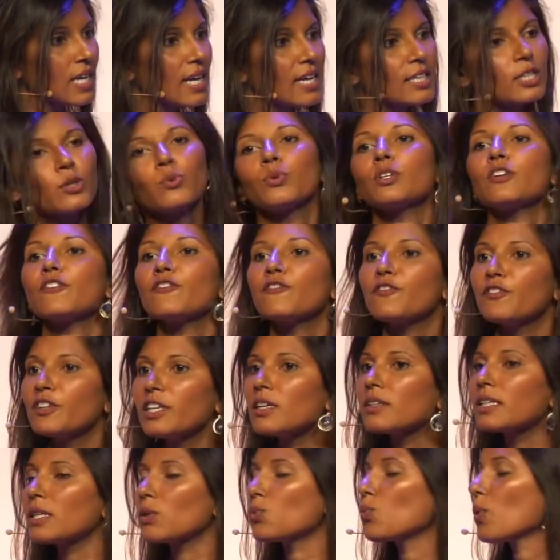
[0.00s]
They want to
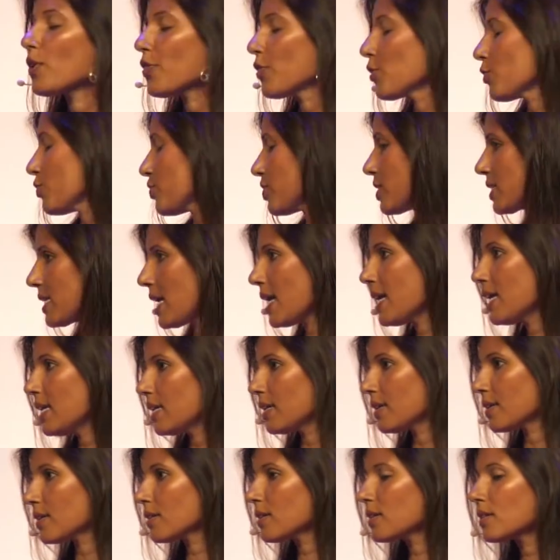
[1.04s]
feel that what they're
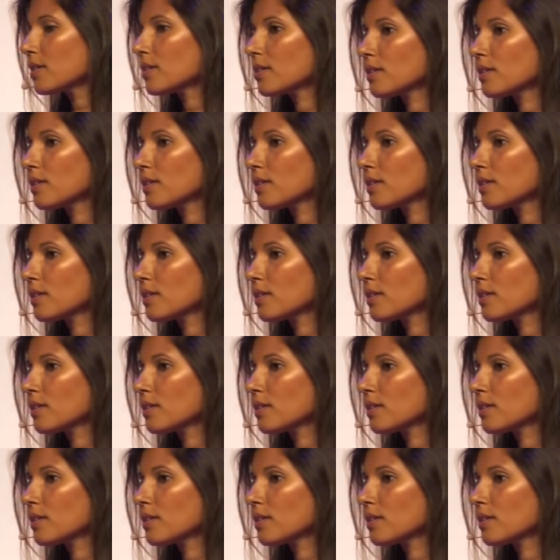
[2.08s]
saying